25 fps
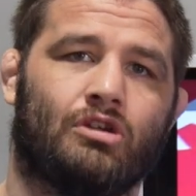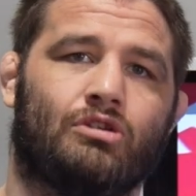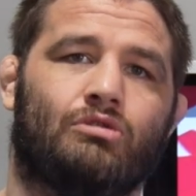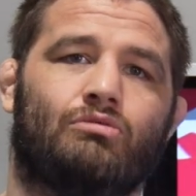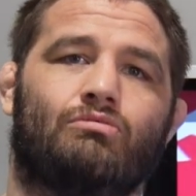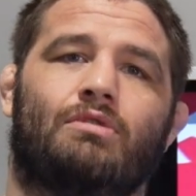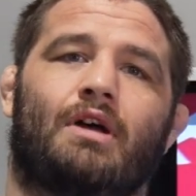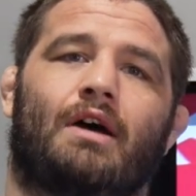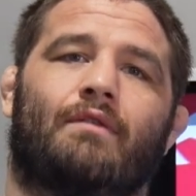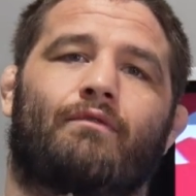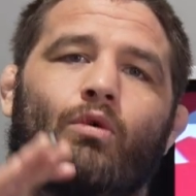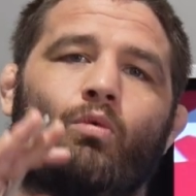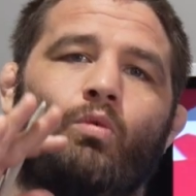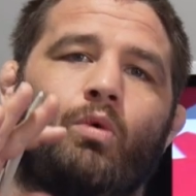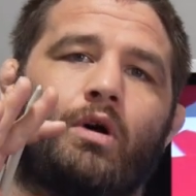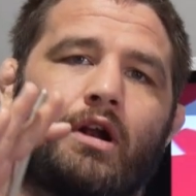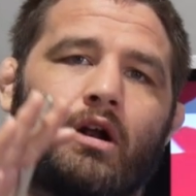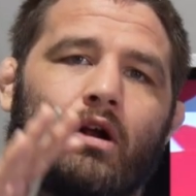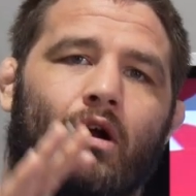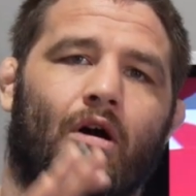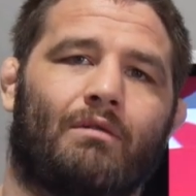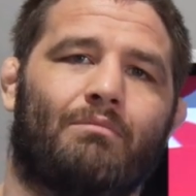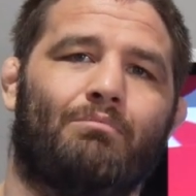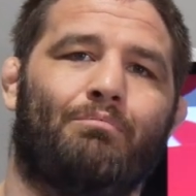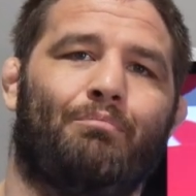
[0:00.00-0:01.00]
You never want
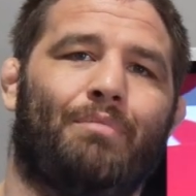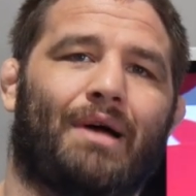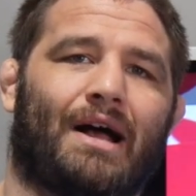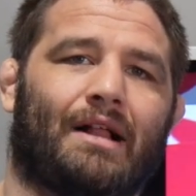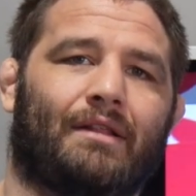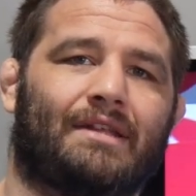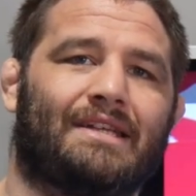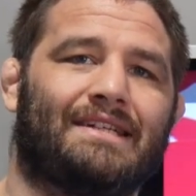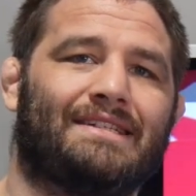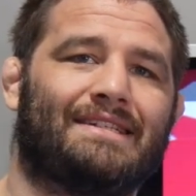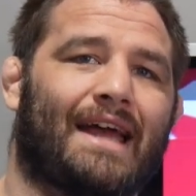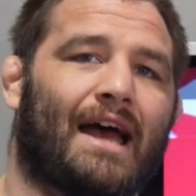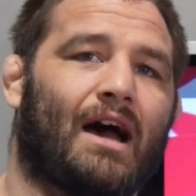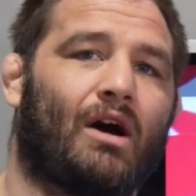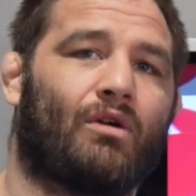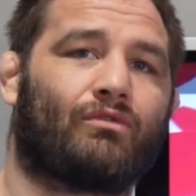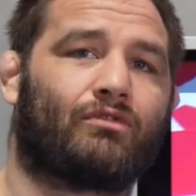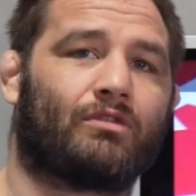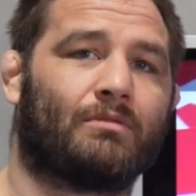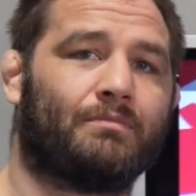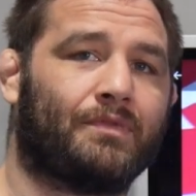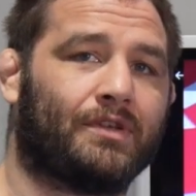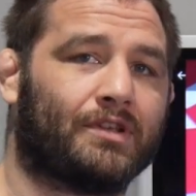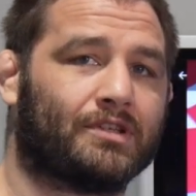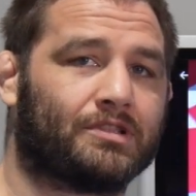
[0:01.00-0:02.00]
to go belly down
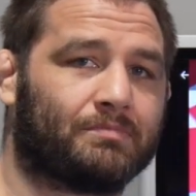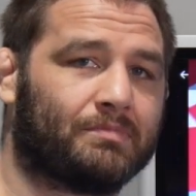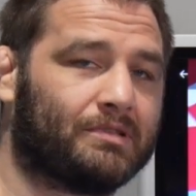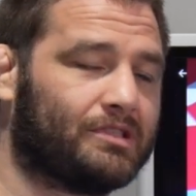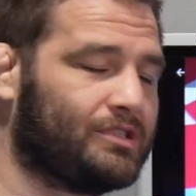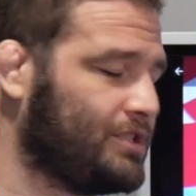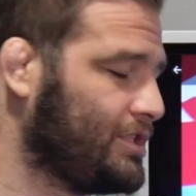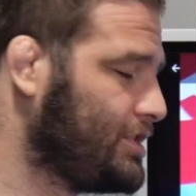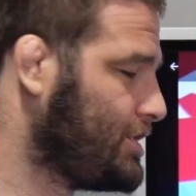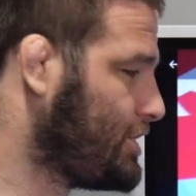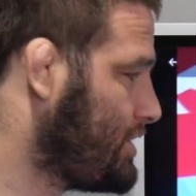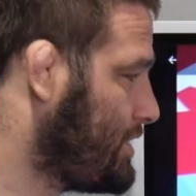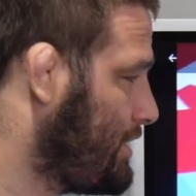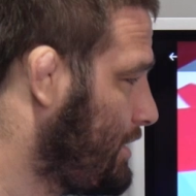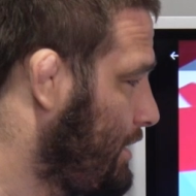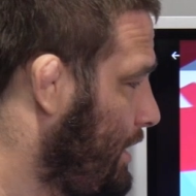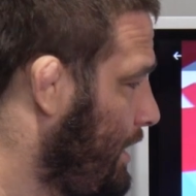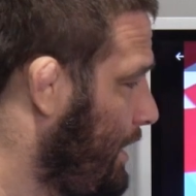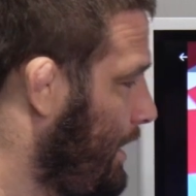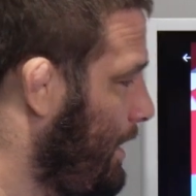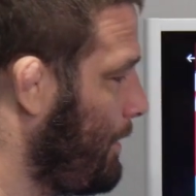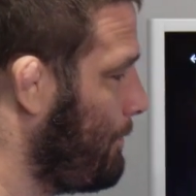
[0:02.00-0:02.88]
from this position